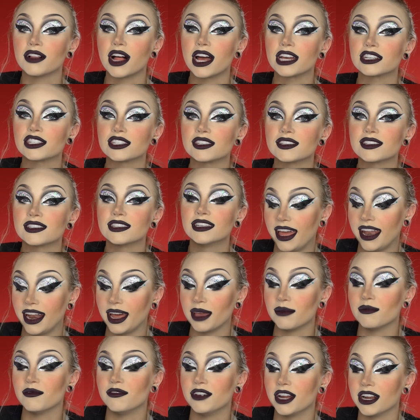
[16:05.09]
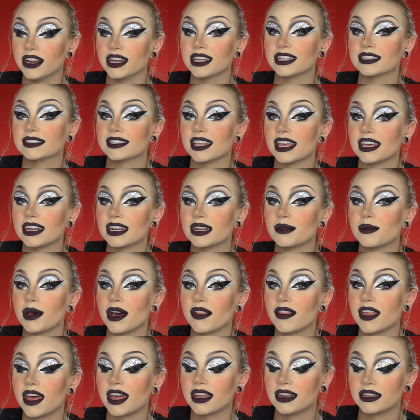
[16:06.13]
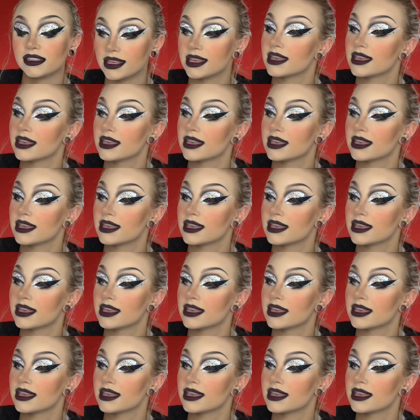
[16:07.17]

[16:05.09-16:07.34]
lashes, and I'm very excited about that.